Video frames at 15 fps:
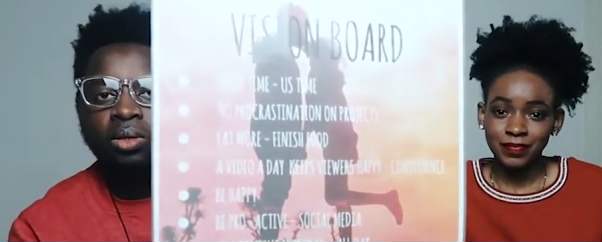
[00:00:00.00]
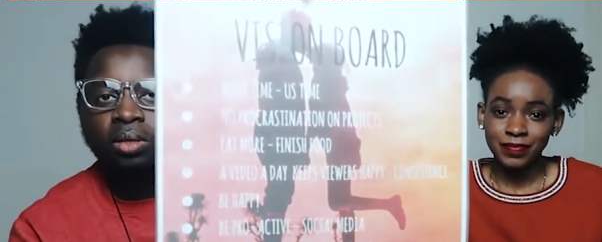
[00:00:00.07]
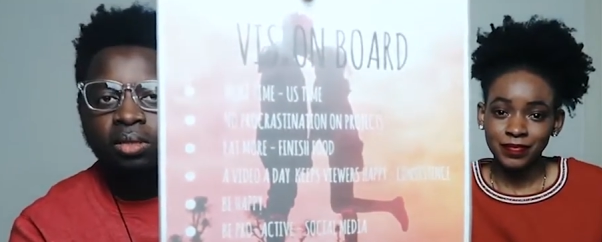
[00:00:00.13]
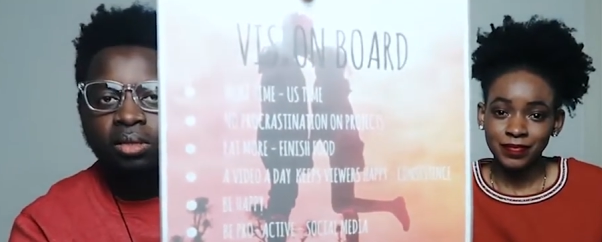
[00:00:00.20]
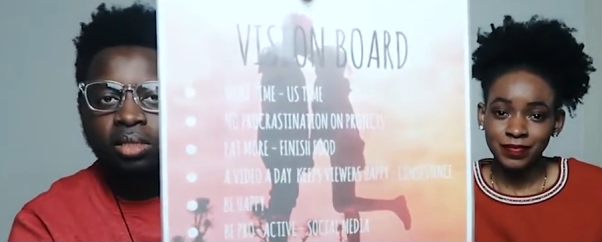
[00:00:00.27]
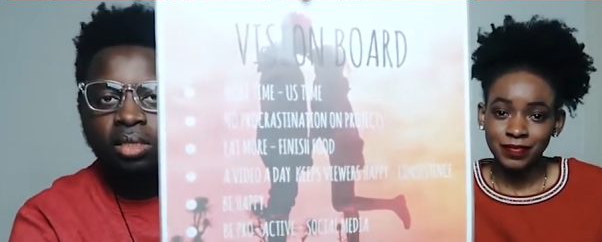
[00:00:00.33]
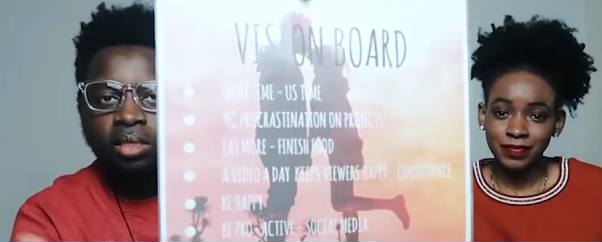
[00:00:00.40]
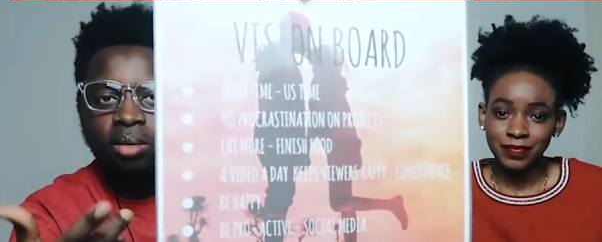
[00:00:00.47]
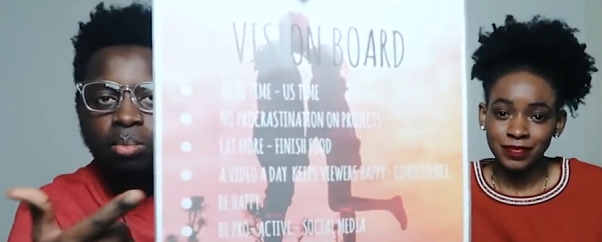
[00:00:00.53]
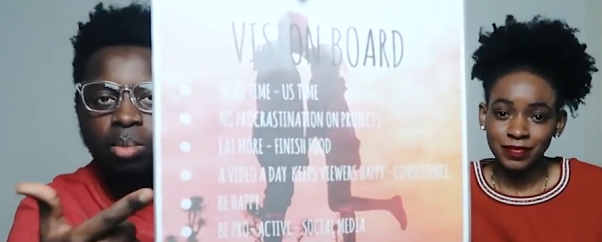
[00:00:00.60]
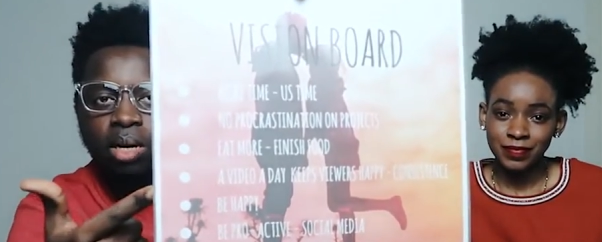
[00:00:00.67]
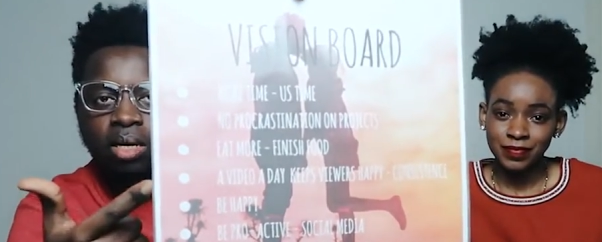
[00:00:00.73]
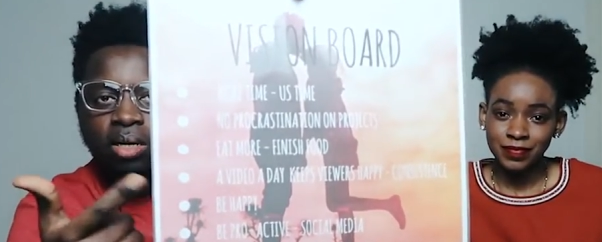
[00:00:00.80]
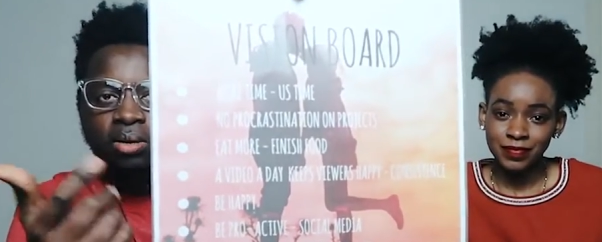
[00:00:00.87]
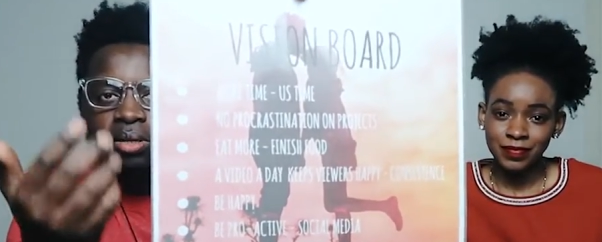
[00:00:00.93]
Speaker 1: you can see the
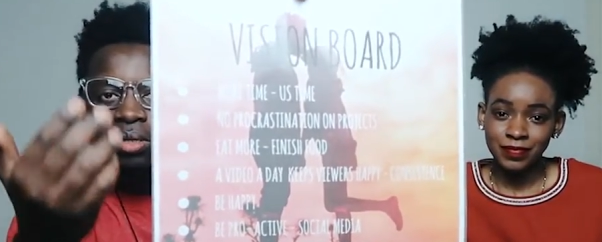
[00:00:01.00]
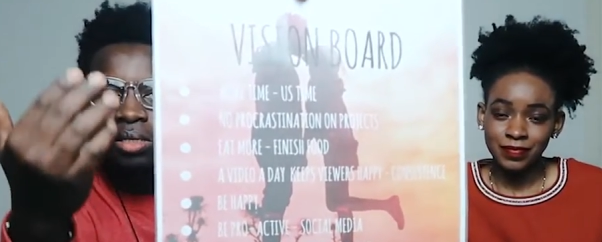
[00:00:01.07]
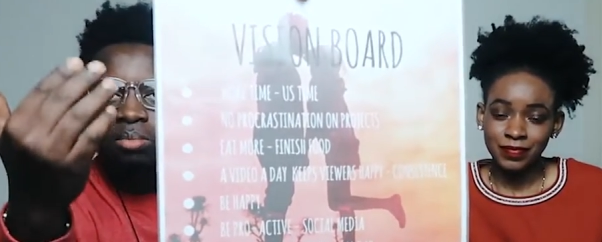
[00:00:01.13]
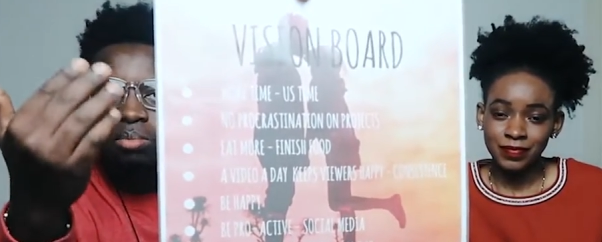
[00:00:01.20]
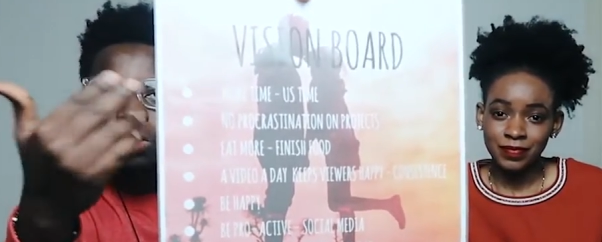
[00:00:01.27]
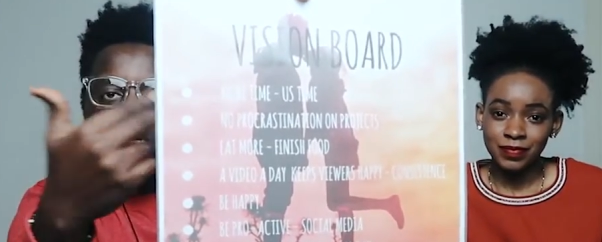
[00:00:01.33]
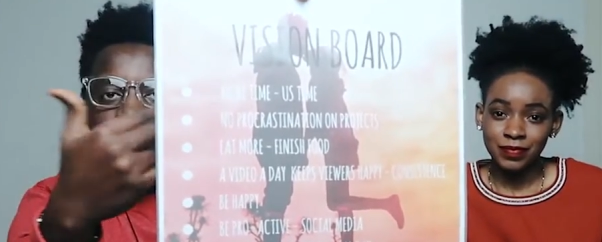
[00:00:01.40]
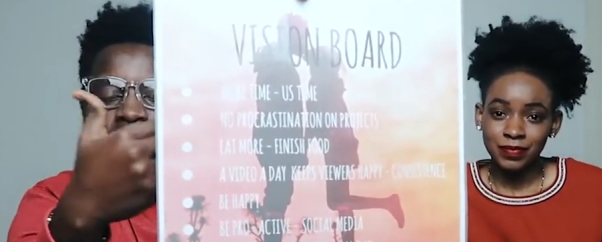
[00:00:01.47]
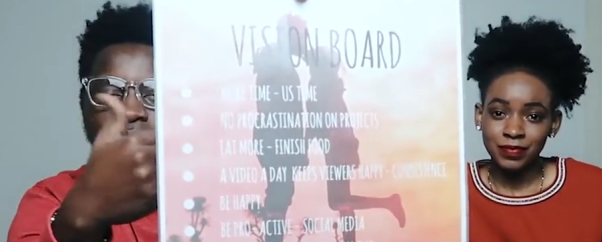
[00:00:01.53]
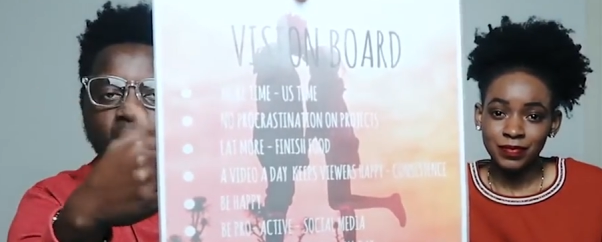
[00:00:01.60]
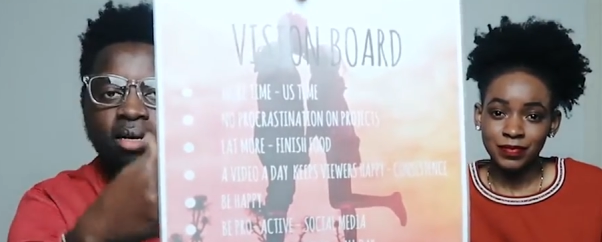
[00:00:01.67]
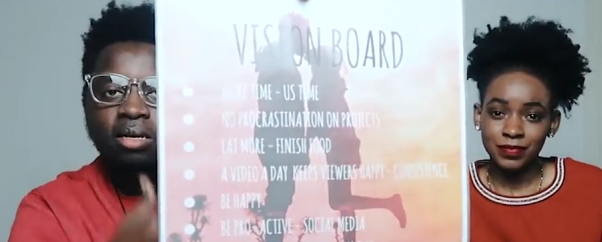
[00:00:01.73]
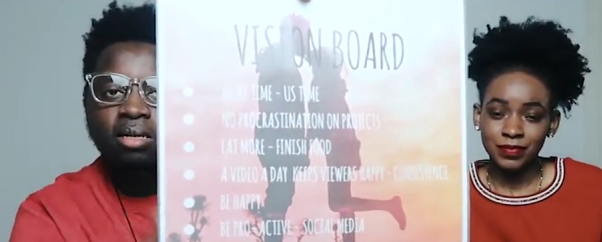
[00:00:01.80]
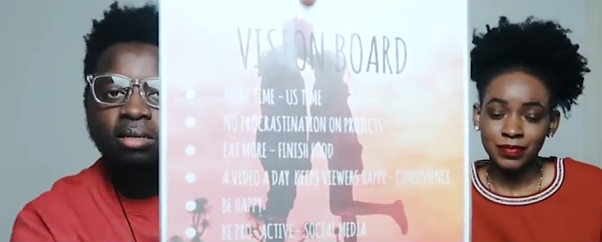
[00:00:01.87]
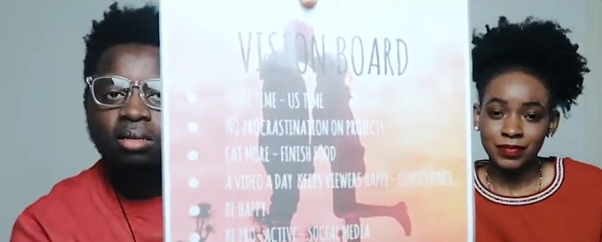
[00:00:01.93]
background is me and
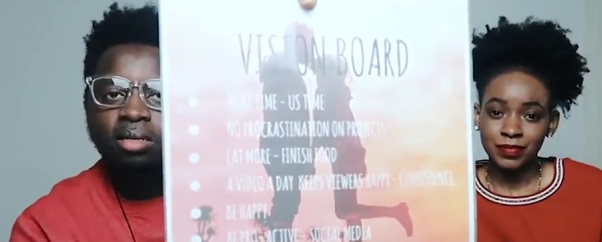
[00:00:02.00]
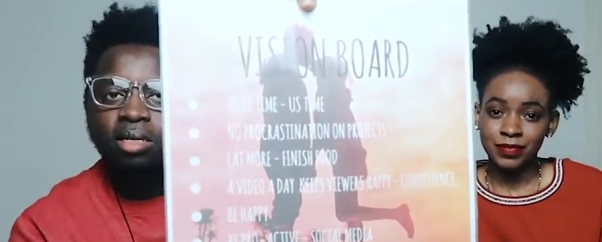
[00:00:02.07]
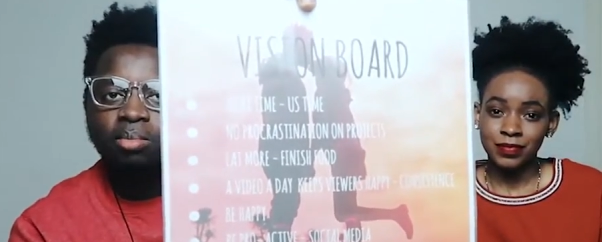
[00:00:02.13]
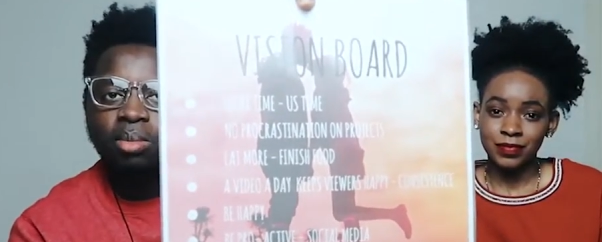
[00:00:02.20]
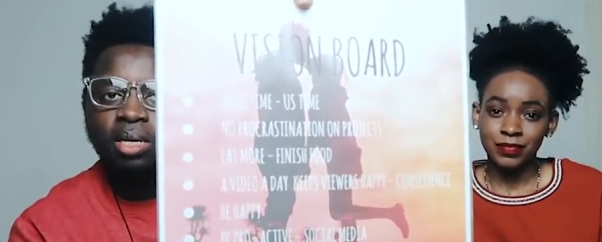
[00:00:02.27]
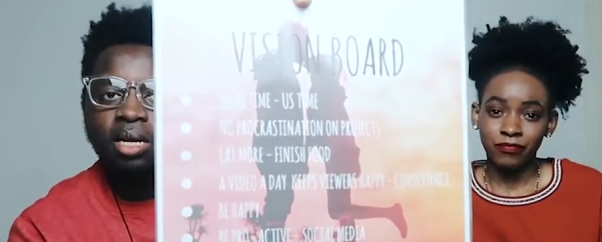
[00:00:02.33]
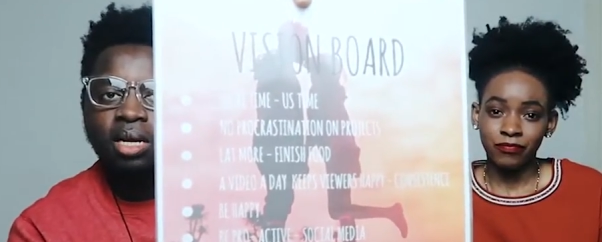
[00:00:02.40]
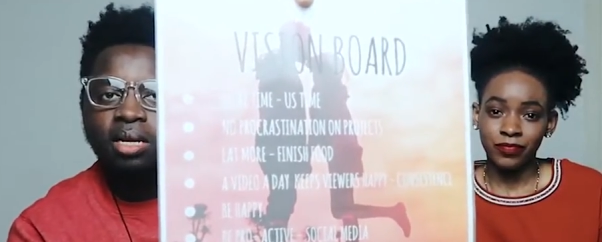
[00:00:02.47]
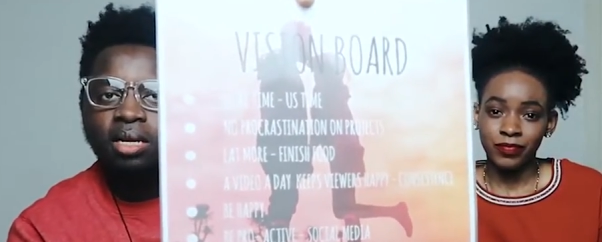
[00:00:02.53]
her and the